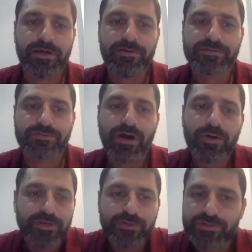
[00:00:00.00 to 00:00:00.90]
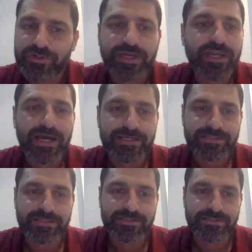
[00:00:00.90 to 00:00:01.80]
So our user can
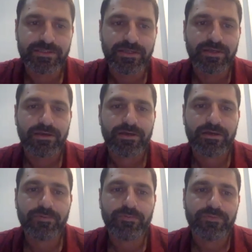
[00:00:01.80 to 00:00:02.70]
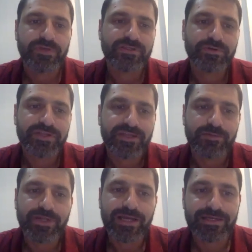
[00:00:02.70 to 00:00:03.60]
access, either it can
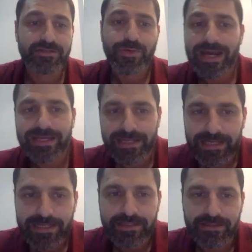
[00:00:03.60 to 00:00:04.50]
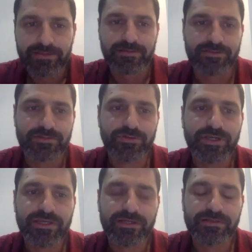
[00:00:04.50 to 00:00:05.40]
be like a tracking link so they
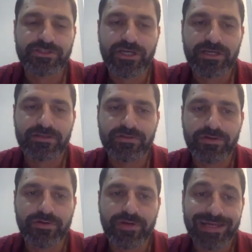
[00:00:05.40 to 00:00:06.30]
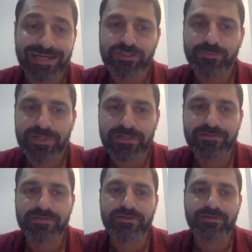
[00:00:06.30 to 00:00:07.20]
can check their
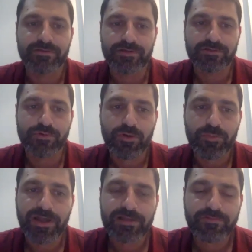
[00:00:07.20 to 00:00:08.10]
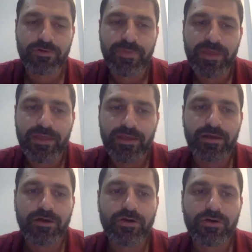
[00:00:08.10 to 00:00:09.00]
eligibility to our platform,
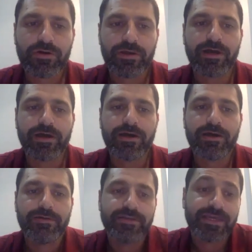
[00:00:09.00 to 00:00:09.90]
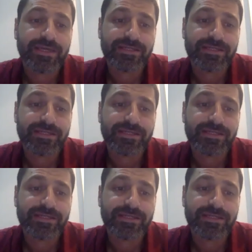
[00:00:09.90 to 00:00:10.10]
or they can